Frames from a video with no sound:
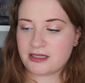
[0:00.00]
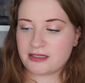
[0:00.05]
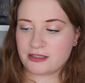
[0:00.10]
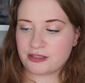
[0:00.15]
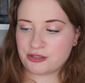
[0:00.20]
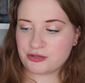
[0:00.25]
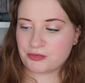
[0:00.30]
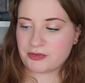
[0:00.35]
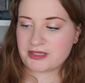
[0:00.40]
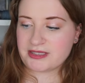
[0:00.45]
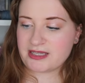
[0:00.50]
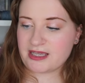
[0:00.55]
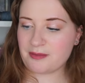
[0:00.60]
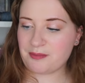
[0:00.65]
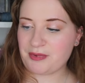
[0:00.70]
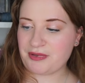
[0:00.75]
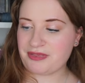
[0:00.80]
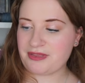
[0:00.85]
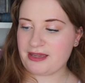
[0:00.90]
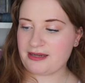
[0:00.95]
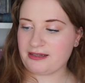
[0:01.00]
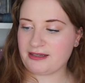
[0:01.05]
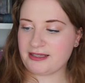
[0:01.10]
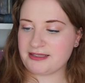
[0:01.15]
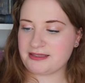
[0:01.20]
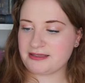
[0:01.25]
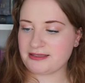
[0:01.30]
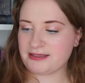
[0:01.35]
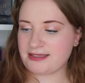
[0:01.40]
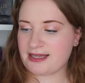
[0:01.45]
and enjoys it, but then
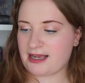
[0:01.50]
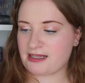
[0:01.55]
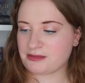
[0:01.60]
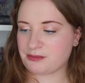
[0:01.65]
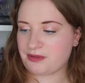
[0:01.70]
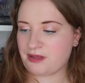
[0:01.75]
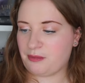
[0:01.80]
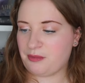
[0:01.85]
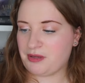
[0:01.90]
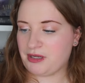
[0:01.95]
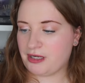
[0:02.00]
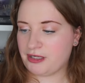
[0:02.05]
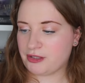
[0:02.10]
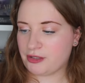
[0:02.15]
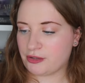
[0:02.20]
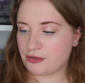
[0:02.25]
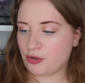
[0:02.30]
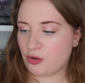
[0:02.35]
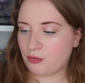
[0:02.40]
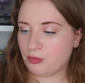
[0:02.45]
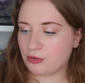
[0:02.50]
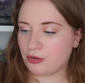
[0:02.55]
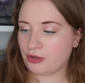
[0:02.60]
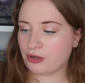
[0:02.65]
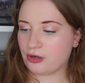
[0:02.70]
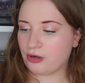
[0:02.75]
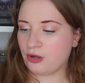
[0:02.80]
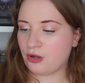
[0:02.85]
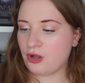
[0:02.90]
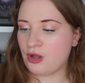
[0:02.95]
Kissin is tasked with helping a young noble
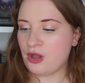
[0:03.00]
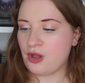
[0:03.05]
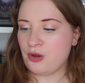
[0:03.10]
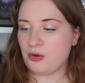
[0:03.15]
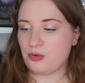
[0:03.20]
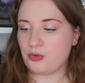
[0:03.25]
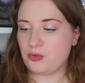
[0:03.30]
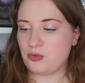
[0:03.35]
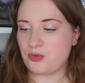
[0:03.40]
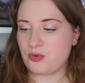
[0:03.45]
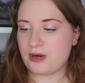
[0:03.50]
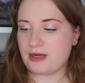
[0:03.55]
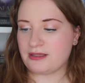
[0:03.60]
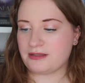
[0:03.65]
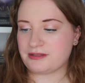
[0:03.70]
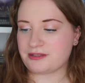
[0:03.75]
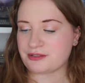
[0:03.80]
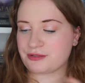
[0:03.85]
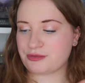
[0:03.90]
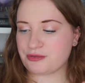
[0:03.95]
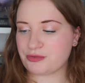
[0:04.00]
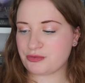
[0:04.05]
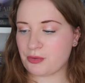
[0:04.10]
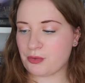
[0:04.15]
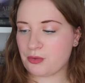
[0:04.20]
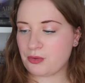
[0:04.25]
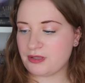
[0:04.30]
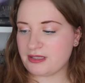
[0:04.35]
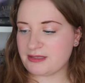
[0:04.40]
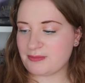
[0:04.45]
girl whose
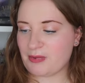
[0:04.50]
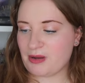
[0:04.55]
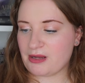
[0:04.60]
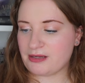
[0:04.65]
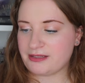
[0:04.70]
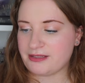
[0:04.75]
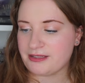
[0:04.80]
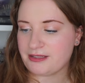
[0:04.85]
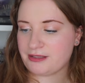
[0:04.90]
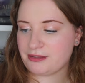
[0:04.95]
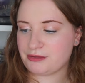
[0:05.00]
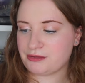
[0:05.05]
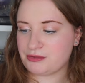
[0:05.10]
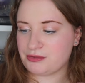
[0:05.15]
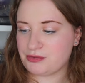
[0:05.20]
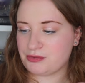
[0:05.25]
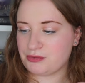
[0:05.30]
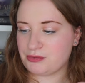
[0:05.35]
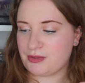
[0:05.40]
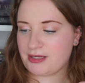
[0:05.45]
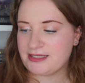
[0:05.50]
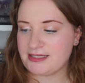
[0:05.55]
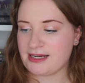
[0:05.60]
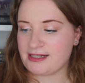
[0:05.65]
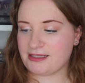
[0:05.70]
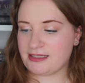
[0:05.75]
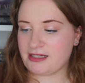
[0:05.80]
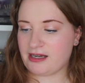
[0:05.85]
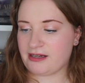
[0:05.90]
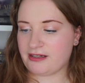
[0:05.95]
soul is bonded to a
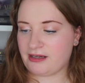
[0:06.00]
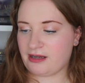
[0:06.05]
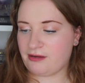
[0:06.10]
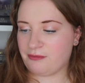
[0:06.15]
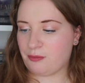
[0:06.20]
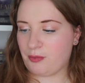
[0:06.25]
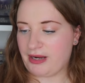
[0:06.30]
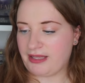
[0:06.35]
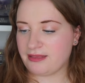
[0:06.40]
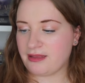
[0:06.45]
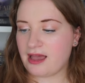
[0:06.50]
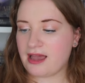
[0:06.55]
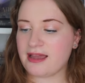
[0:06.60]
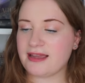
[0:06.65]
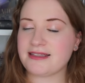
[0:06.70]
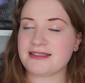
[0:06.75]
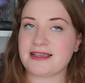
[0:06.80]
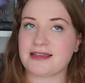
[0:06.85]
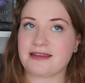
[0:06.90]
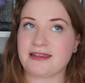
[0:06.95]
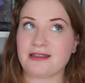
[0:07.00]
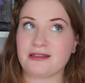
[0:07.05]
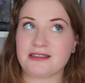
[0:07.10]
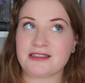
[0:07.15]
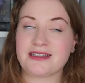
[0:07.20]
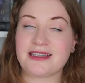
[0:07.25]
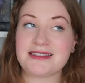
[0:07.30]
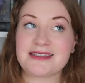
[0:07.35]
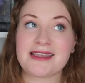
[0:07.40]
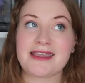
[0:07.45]
tiny god of white lies, and
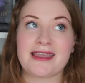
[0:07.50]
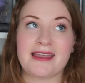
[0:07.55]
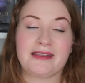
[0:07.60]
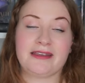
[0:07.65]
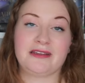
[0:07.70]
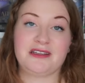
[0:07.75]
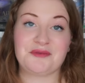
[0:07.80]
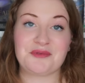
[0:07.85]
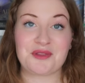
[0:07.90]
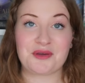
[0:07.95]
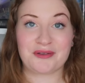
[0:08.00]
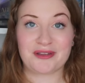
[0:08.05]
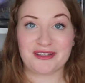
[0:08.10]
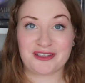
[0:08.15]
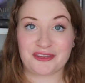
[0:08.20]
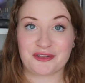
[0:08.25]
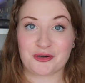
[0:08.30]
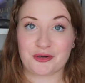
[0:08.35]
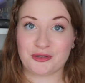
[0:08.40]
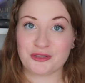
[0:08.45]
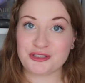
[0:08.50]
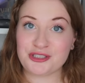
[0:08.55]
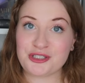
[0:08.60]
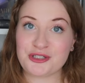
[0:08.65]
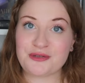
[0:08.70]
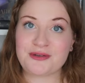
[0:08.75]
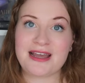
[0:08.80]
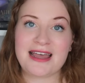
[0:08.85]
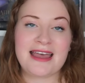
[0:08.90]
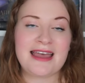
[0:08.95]
Kissin can't kill it without killing the girl
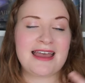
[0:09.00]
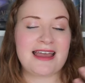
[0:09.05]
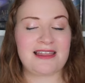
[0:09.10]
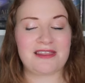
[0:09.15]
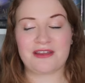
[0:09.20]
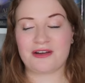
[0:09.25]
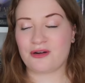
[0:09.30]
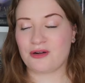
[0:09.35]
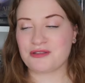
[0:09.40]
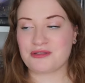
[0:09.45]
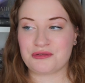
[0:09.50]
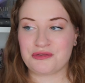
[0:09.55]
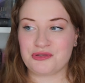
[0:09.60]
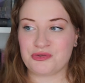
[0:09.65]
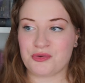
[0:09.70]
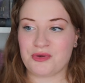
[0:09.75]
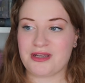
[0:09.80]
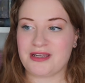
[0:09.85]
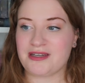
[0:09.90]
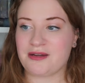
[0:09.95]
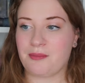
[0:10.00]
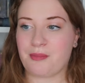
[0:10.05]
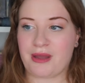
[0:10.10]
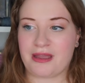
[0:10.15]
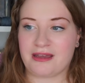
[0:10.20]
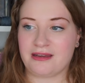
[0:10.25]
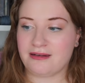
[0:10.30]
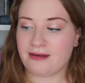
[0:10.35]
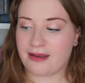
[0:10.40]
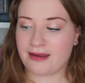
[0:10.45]
too. And they're also joined by
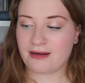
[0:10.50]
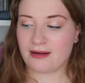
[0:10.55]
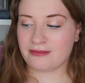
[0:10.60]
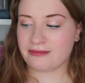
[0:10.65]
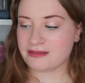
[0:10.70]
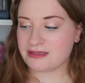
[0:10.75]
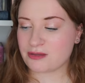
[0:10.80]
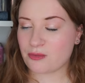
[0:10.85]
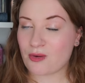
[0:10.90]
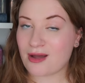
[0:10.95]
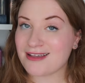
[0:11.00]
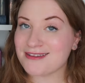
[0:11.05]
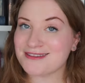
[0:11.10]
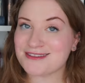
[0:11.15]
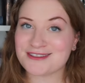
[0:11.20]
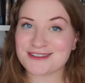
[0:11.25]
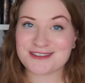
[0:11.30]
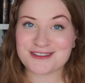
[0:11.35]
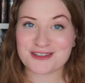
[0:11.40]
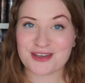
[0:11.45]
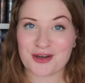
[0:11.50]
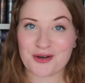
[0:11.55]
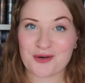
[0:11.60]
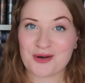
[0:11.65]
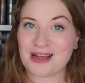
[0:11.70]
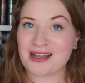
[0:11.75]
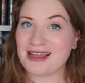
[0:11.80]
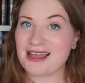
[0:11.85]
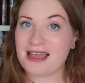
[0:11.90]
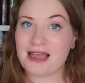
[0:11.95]
a knight on this quest,
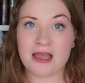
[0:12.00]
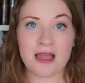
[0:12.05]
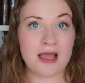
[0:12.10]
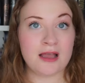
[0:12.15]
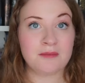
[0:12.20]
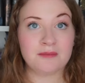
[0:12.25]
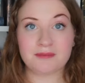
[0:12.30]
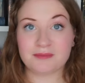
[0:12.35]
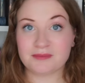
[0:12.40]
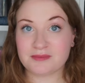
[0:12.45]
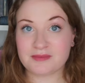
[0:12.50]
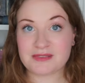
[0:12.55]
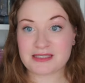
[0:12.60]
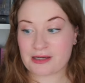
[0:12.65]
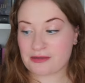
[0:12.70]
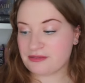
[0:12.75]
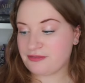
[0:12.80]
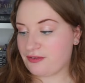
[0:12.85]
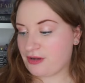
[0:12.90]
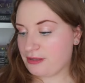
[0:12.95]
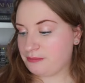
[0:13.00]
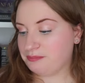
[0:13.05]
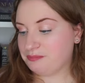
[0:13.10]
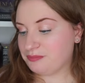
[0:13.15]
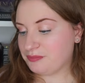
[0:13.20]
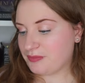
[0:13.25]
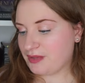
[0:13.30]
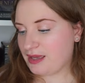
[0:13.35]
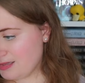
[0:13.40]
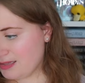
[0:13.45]
so sounds fun.
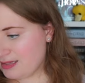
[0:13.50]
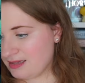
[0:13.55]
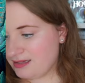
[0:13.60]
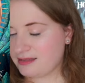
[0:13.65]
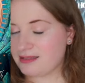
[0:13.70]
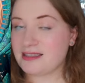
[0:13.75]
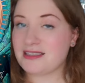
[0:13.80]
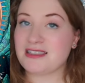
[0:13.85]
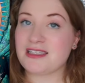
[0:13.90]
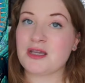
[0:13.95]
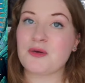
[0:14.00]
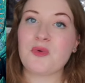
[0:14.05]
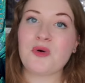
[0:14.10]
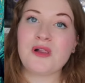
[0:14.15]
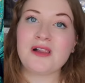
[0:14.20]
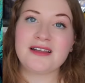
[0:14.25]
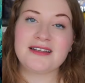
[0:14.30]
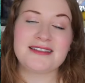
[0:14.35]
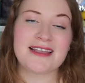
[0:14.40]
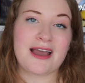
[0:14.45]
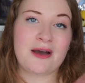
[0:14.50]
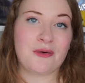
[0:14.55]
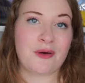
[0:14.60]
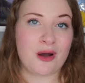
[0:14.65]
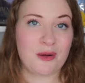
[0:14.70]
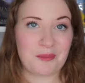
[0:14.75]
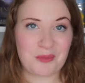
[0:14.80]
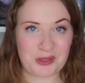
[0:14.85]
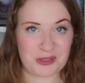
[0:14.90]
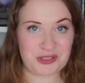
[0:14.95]
The sequel is out
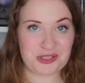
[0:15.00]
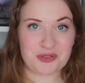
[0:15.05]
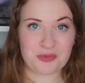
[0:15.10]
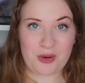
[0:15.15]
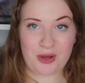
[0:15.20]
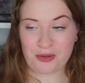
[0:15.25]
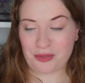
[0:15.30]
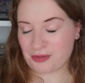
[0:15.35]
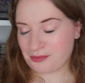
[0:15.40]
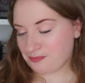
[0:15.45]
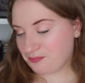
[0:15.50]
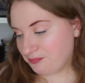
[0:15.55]
on March 12th.